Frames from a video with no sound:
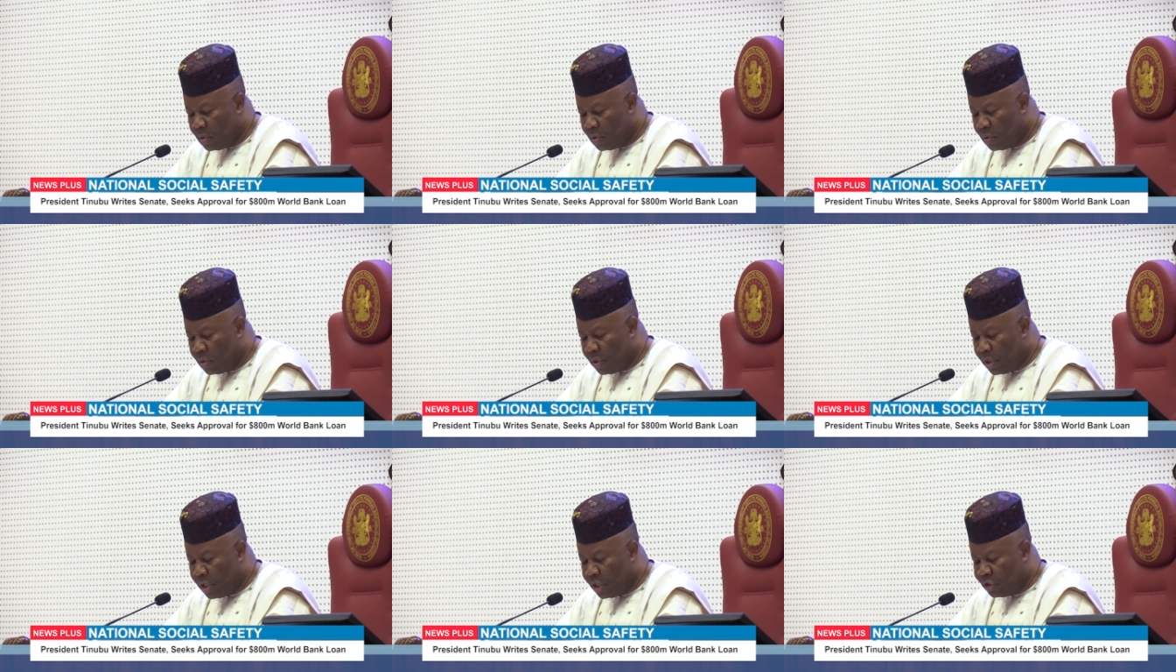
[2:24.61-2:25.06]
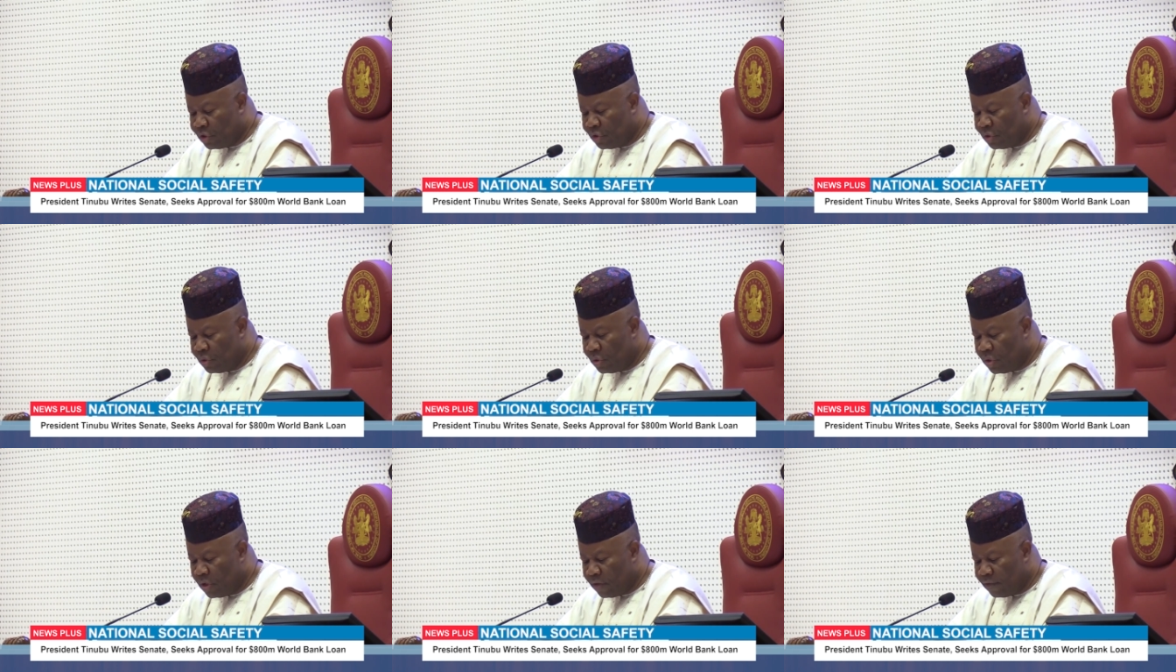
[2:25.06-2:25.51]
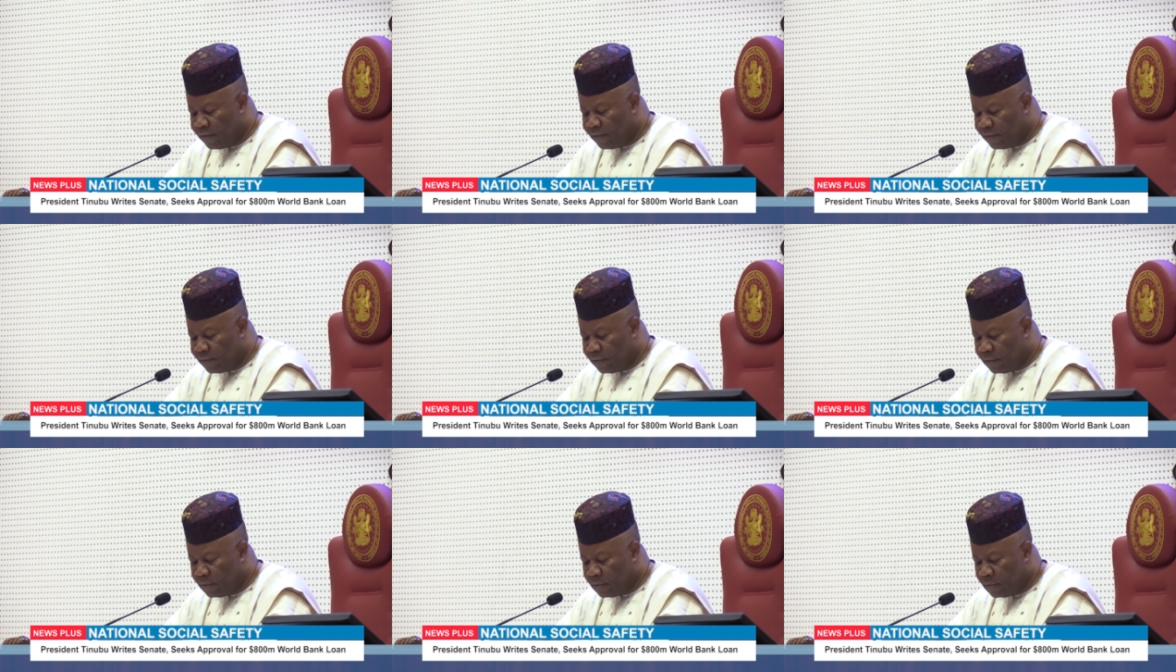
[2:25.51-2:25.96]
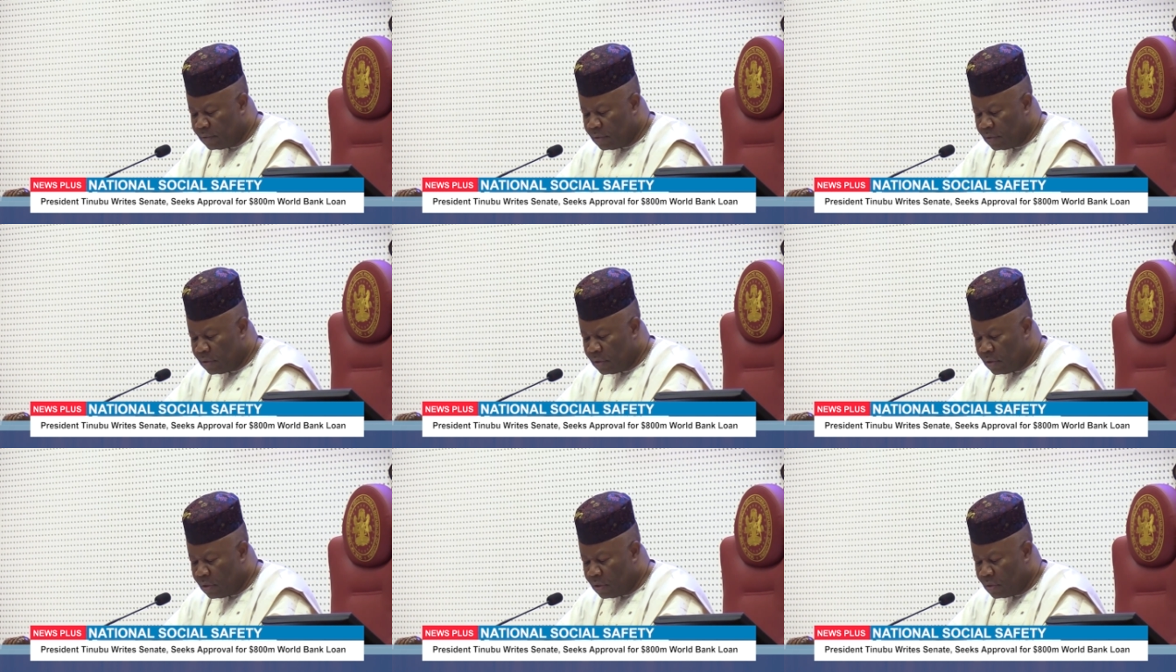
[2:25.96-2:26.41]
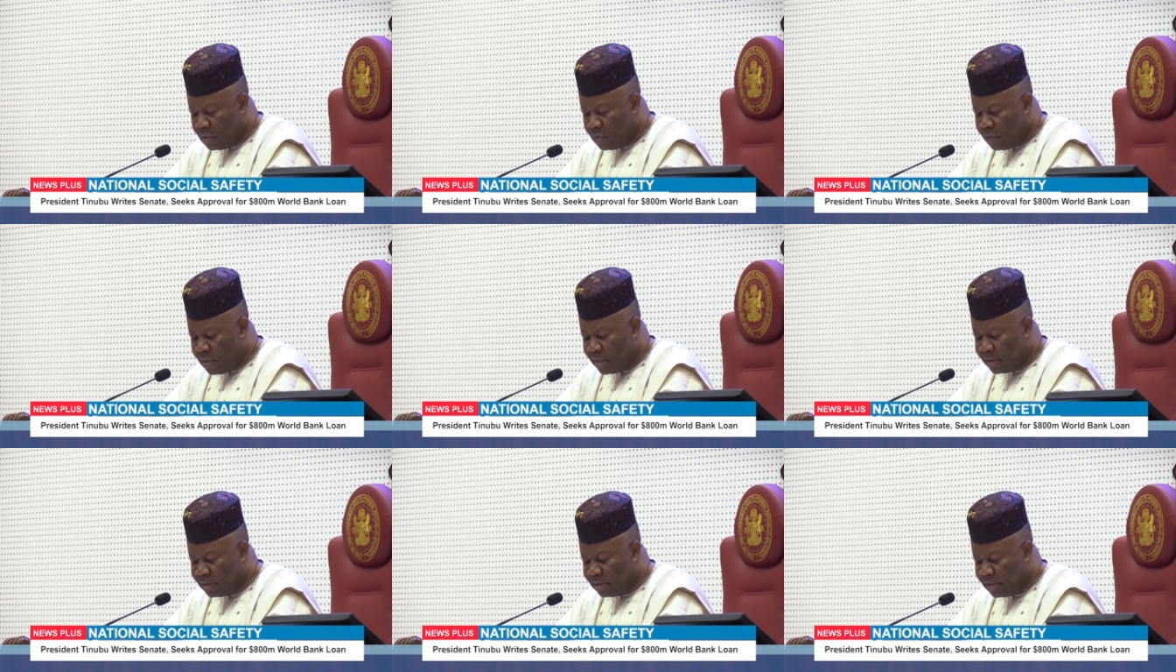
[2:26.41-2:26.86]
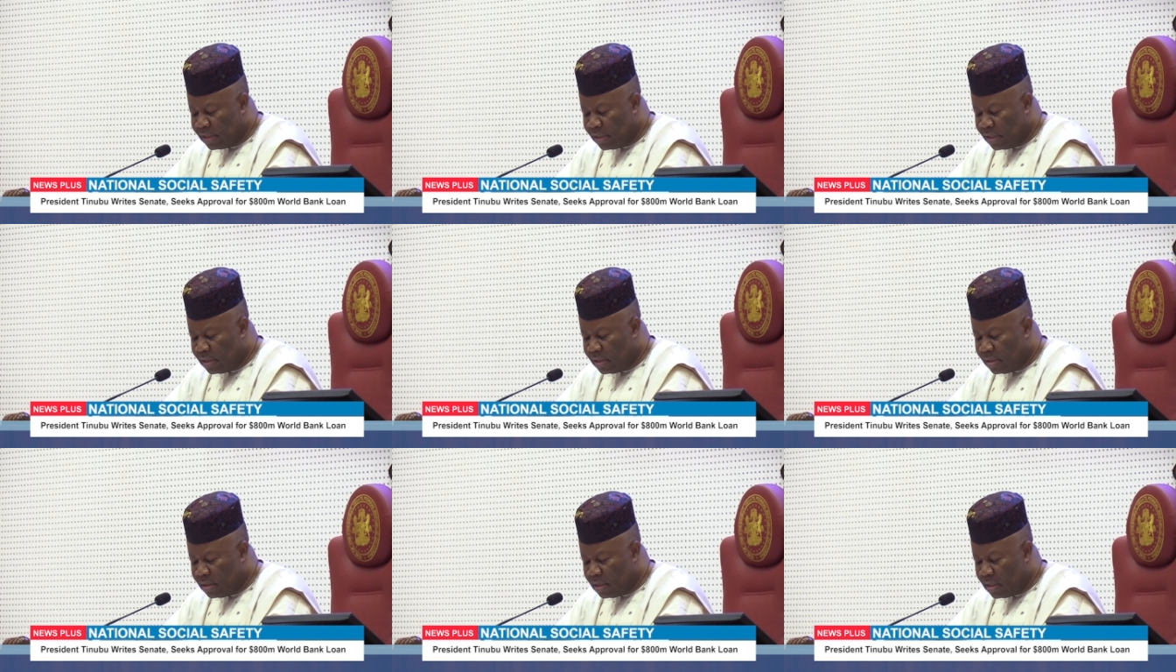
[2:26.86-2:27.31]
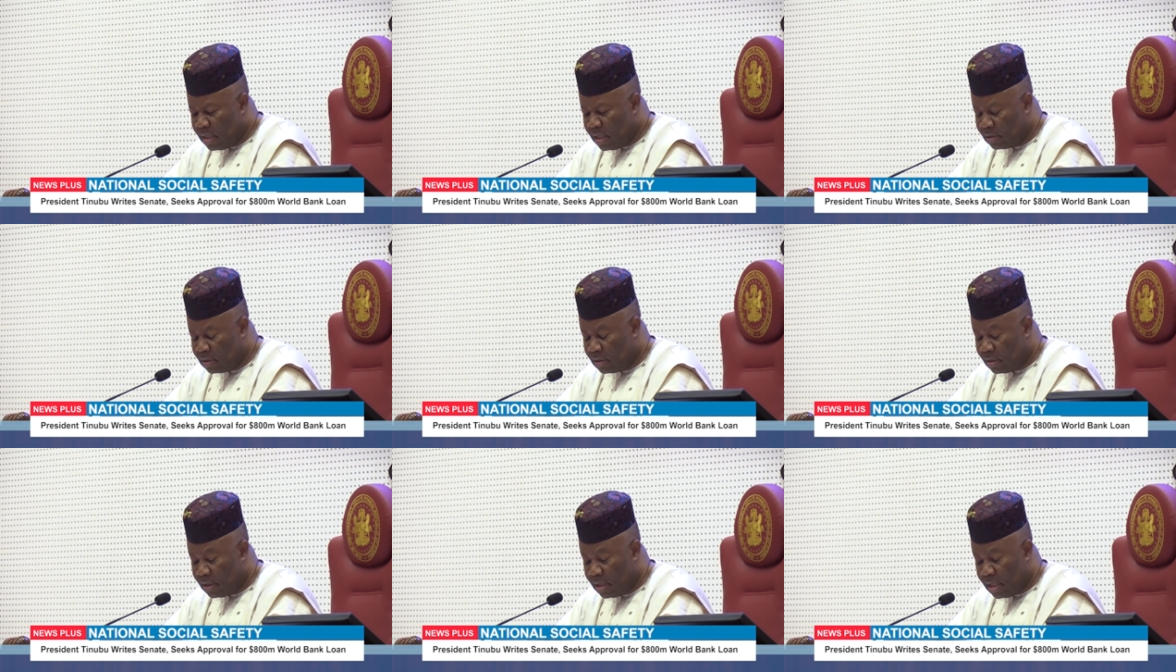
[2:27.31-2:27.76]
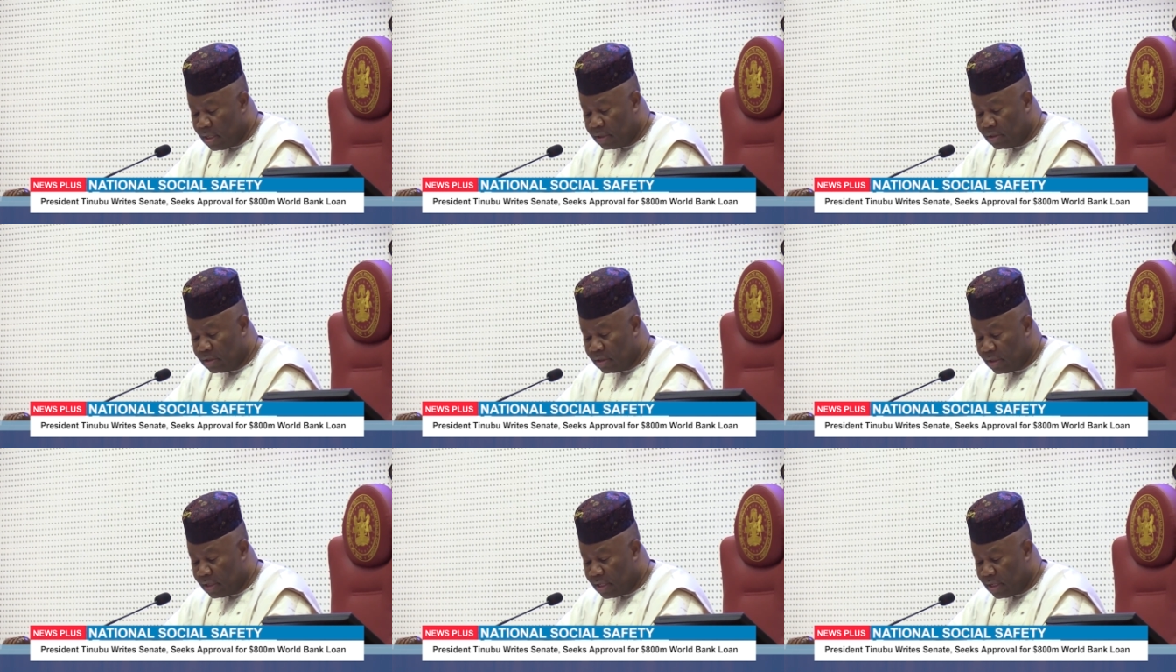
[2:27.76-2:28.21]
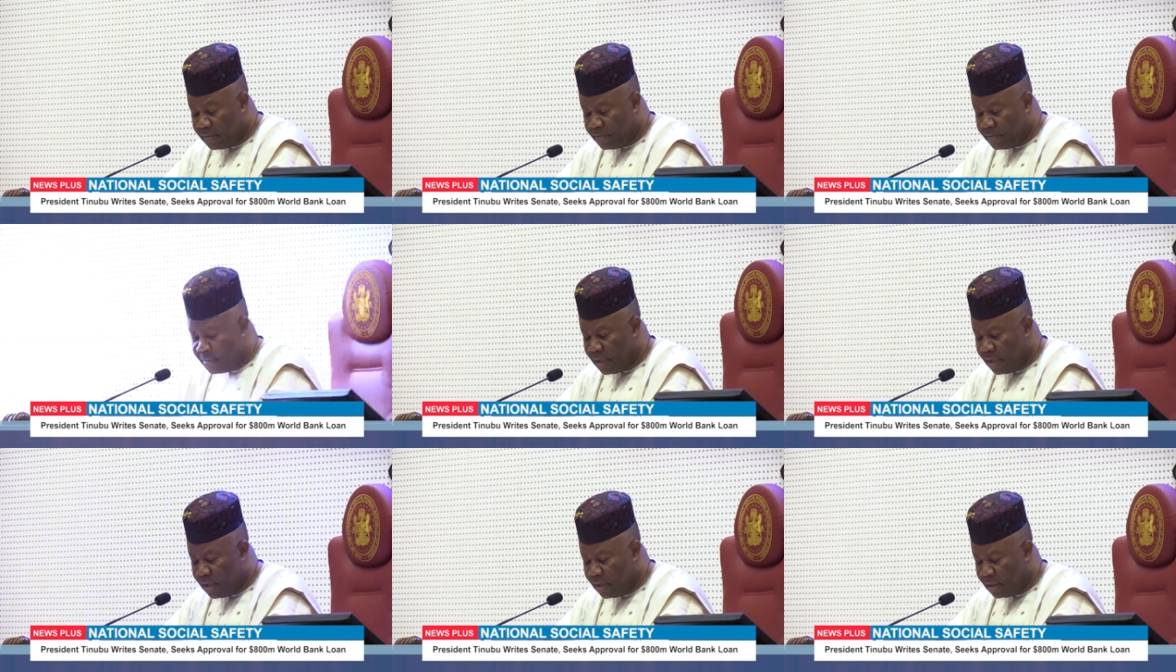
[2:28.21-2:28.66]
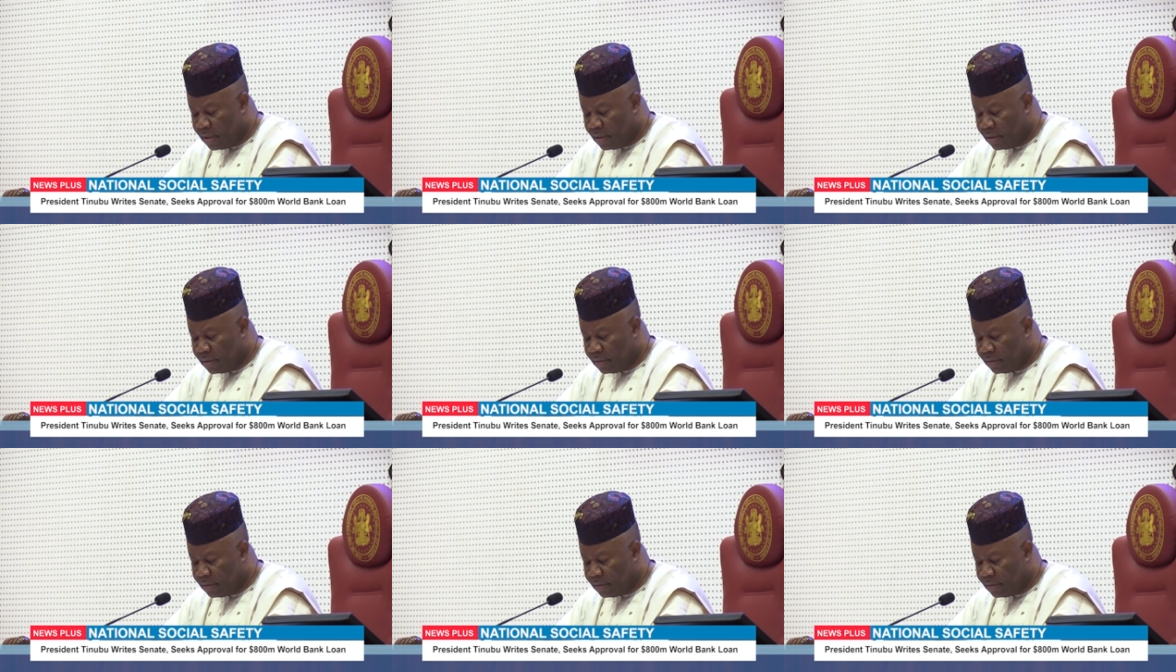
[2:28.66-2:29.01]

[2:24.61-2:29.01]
to the tune of USD 800 million